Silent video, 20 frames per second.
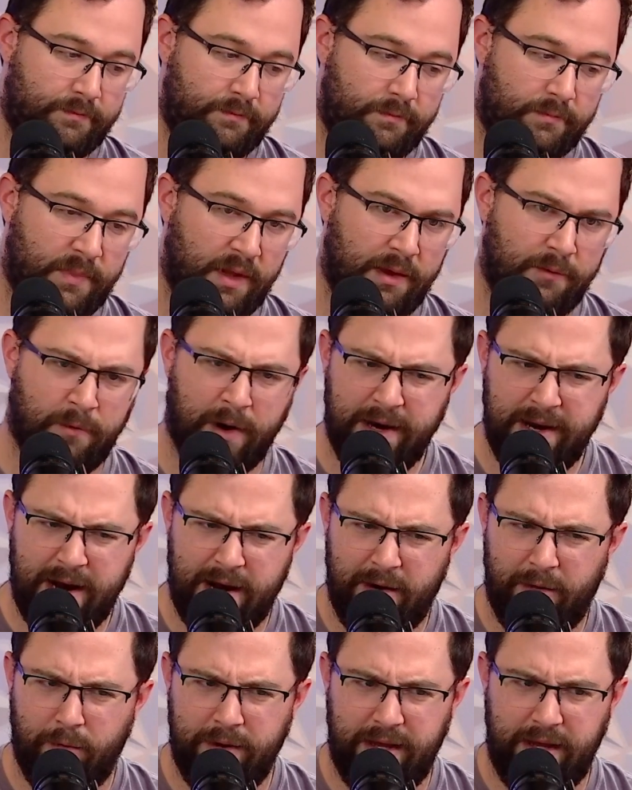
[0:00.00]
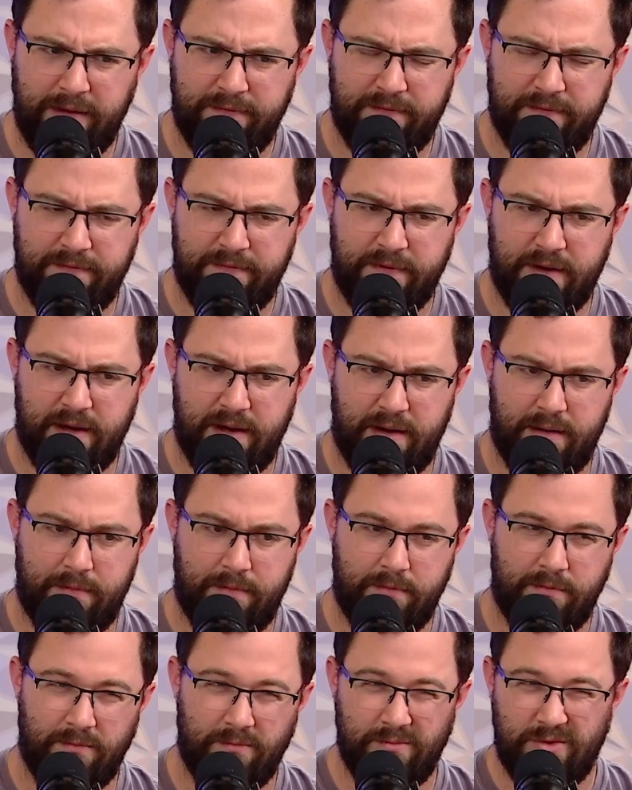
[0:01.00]
And right now, we've
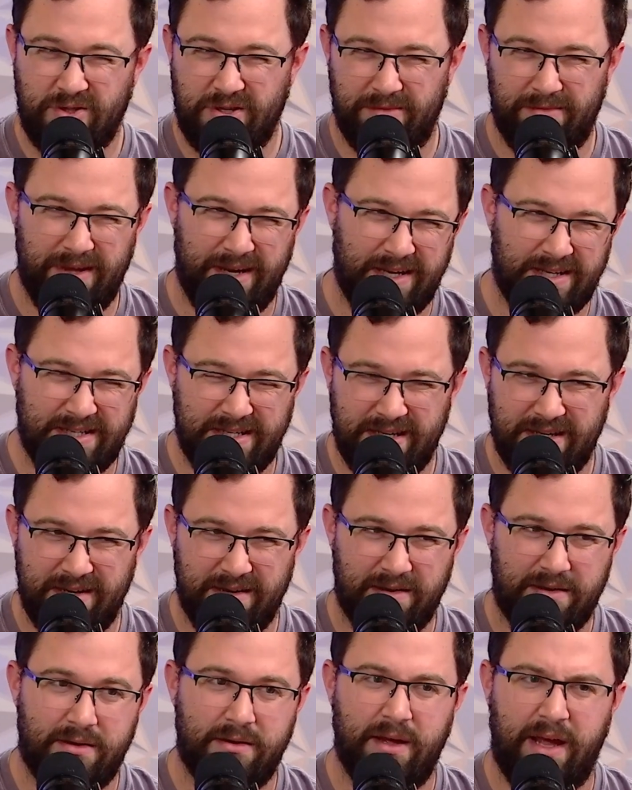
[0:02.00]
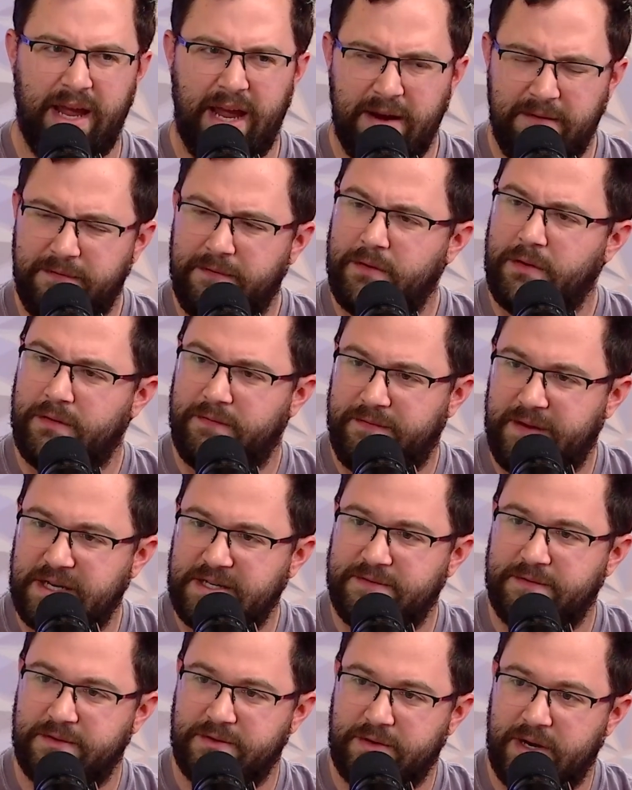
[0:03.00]
submitted to a handful of
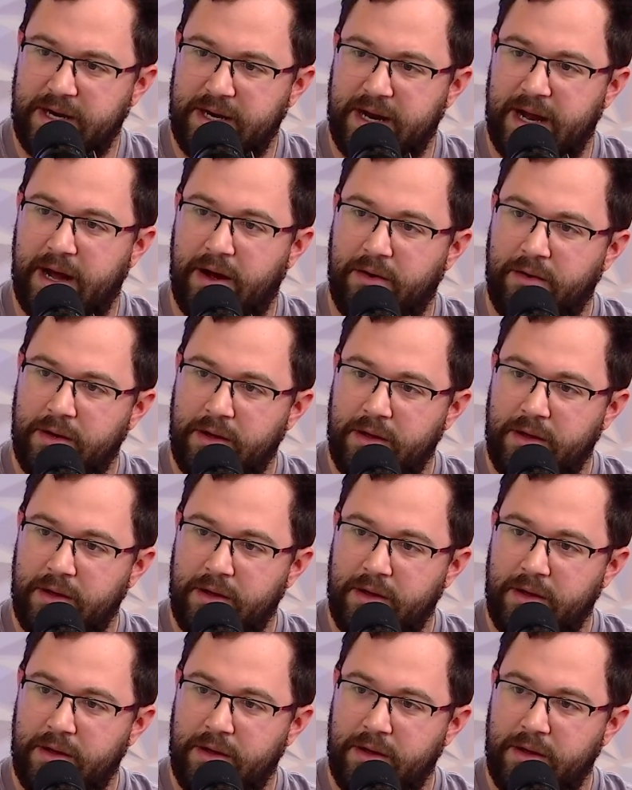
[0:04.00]
festivals right now.